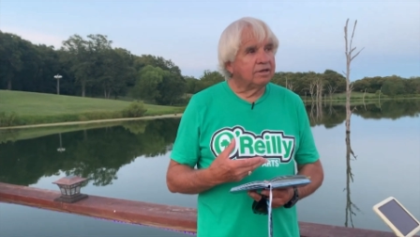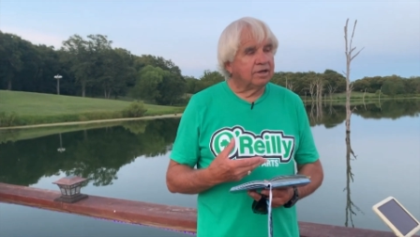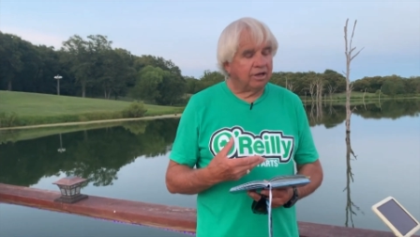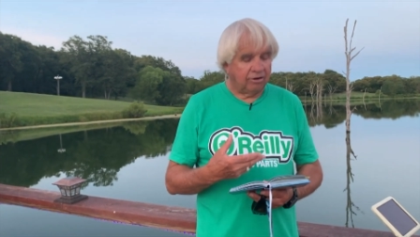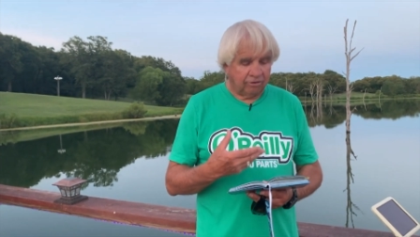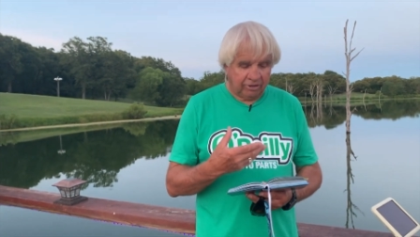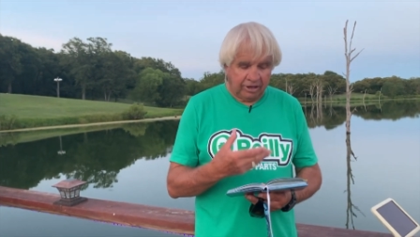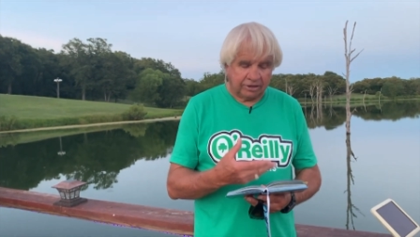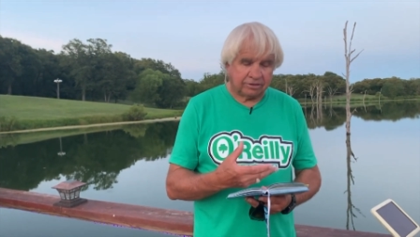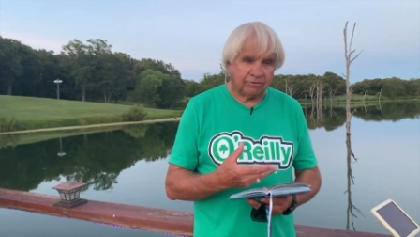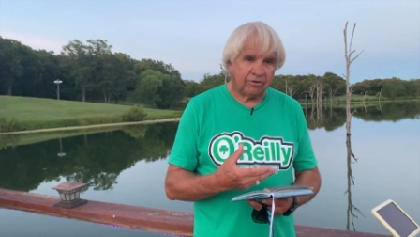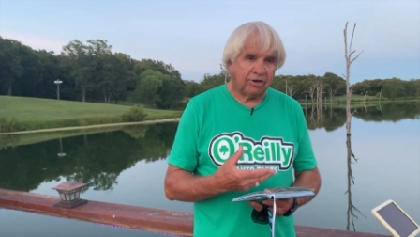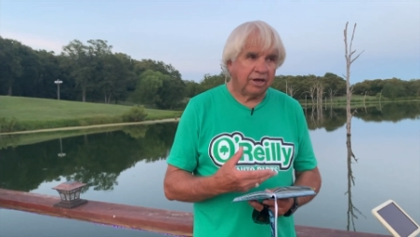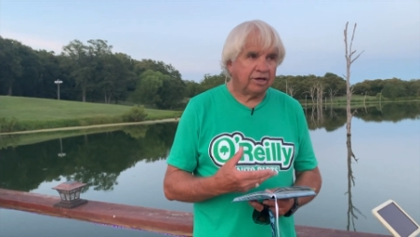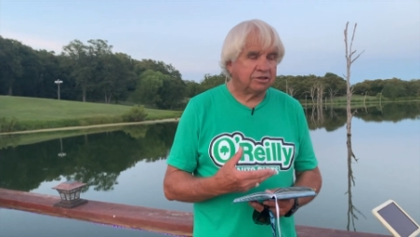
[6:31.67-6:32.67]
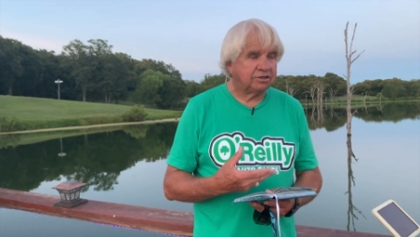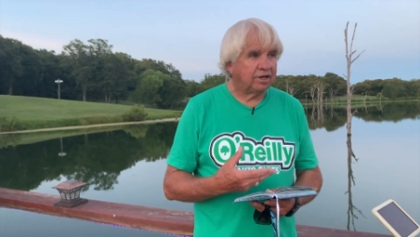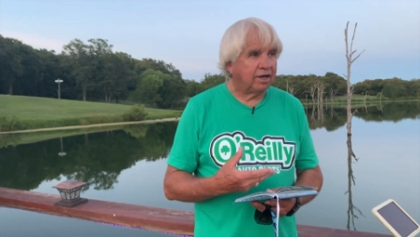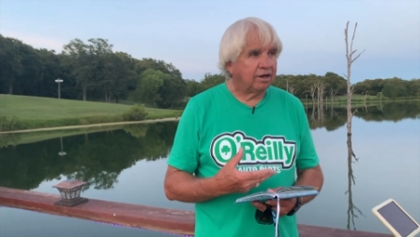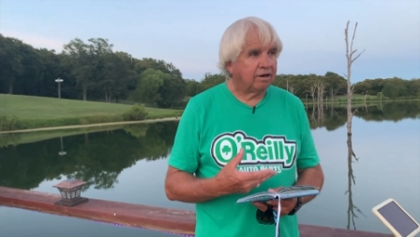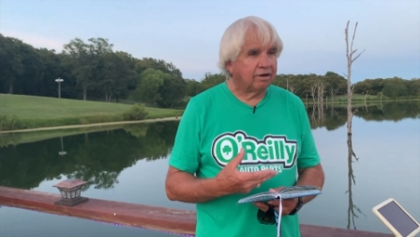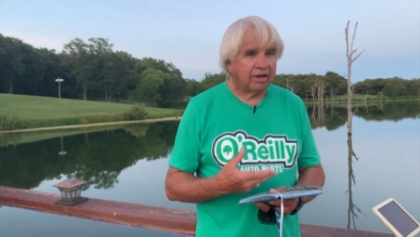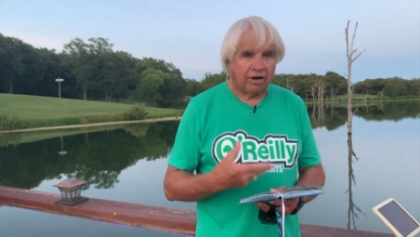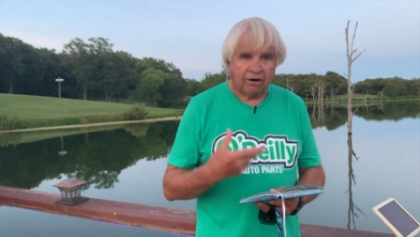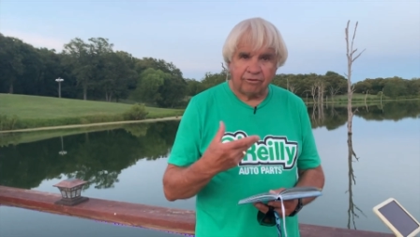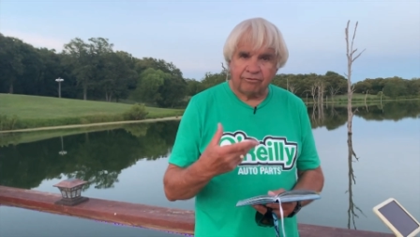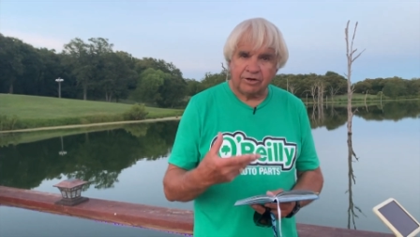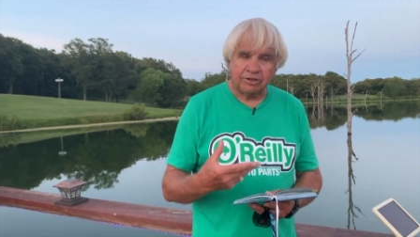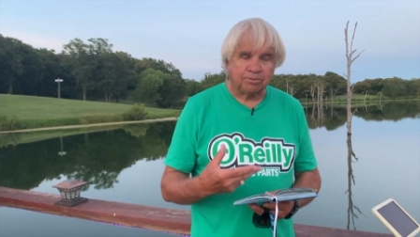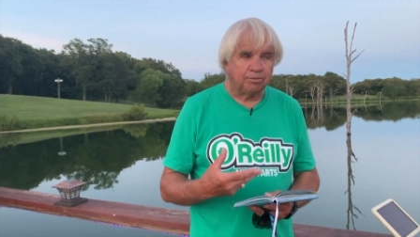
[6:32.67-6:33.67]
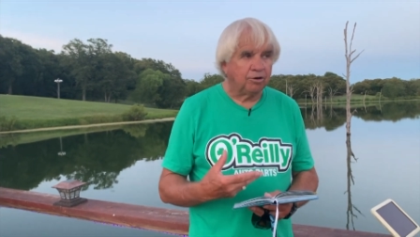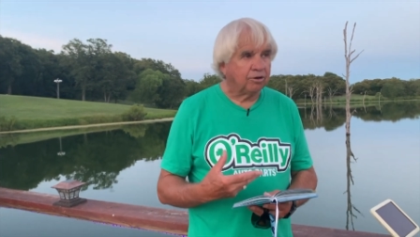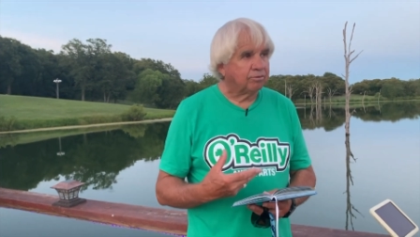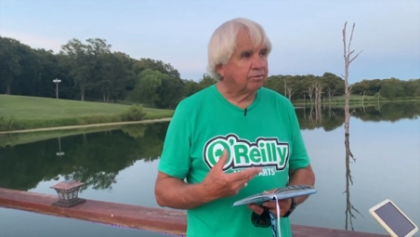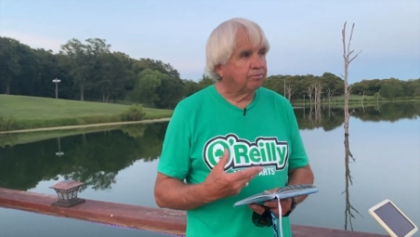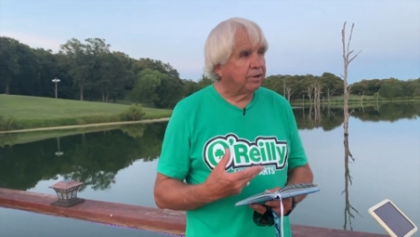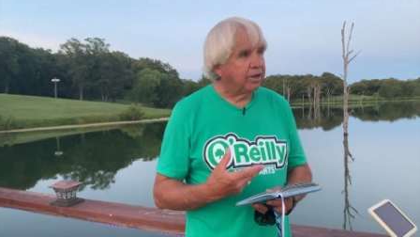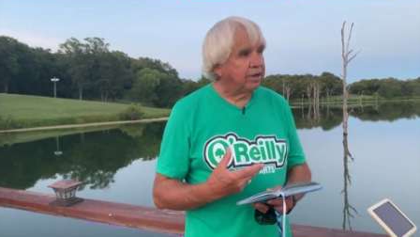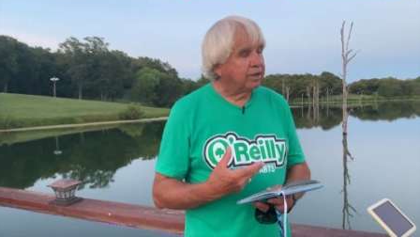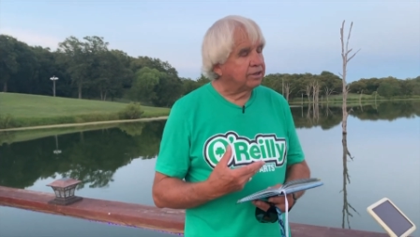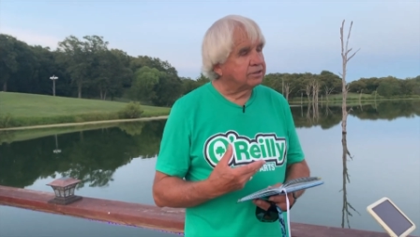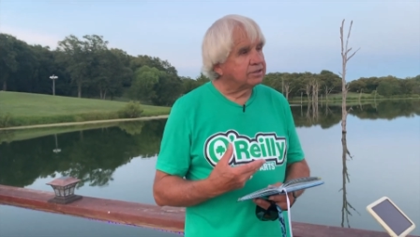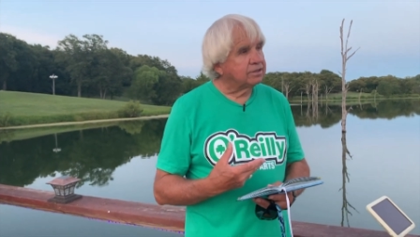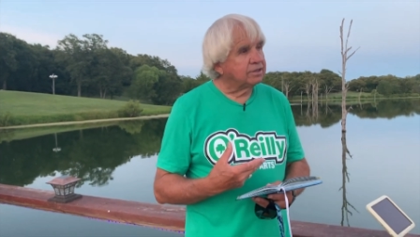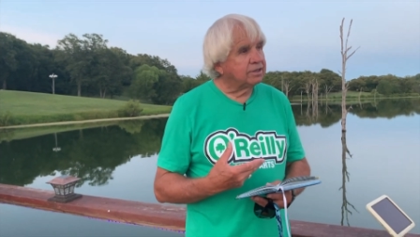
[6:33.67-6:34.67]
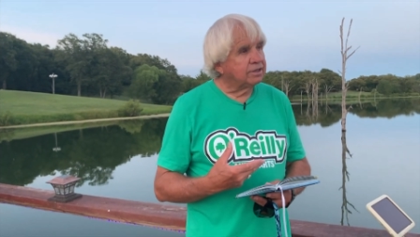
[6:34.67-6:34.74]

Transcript: and our Catch of the Day channel and our Facebook page.